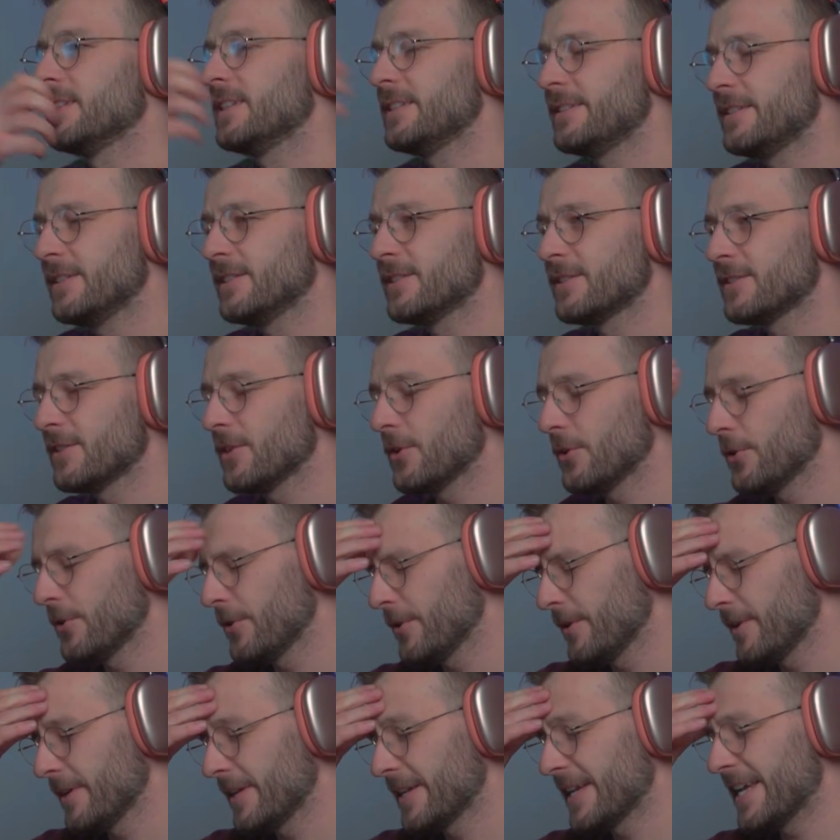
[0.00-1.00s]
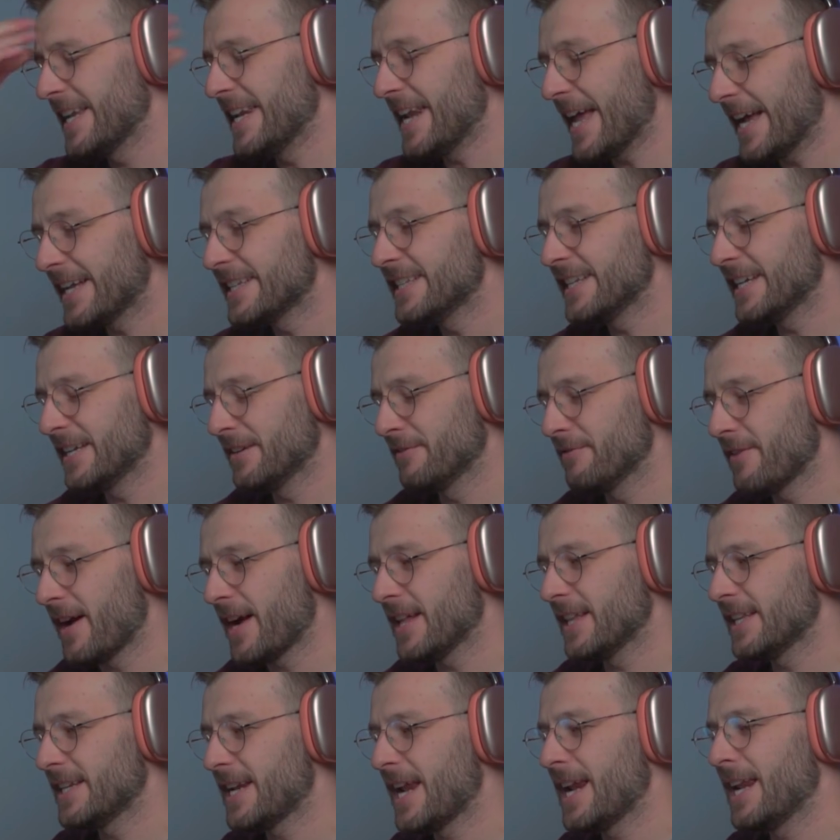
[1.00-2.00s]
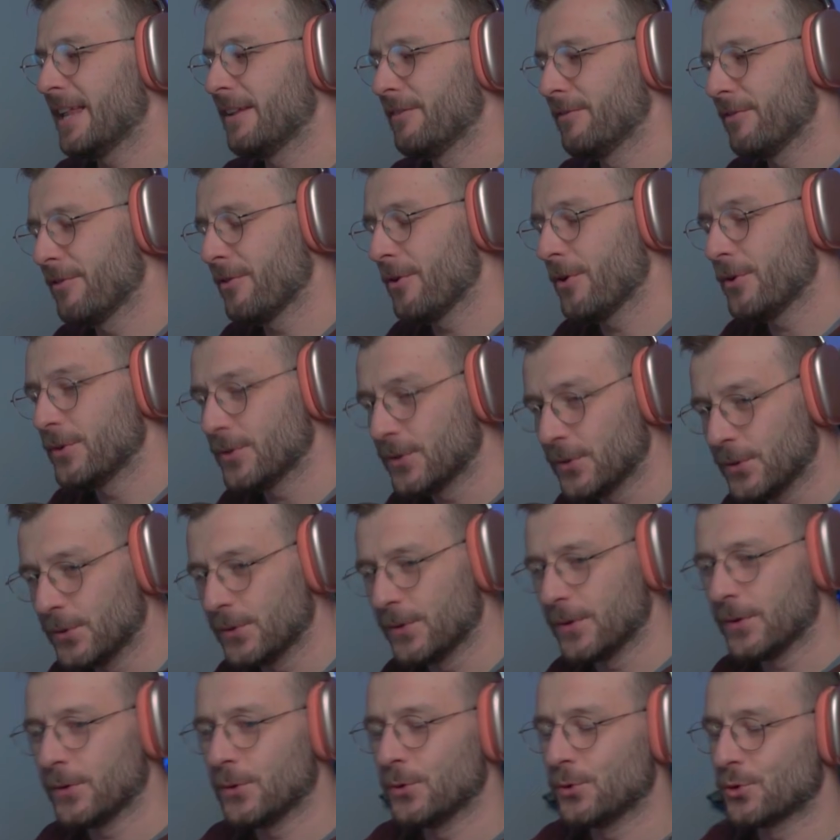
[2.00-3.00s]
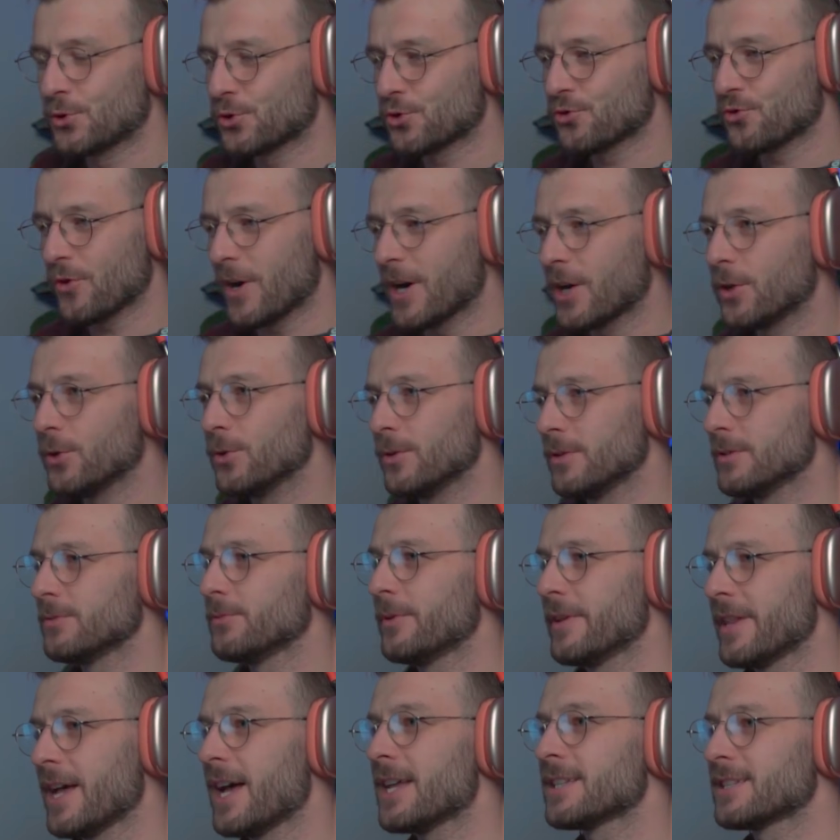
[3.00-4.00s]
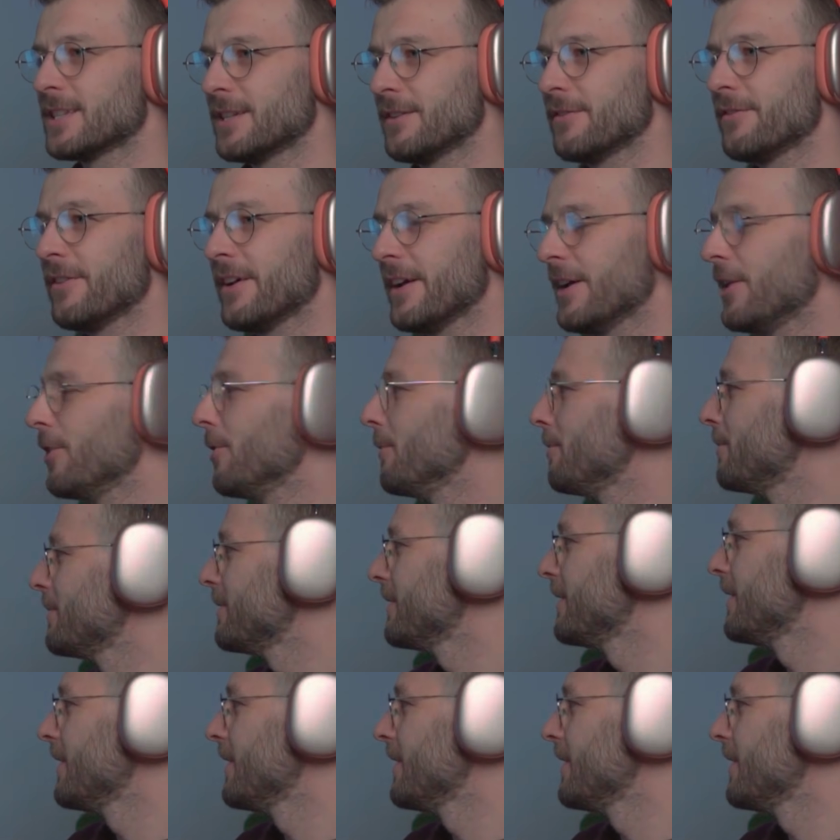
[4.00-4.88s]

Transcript: This is so connecting and validating for those who struggle with asking for help.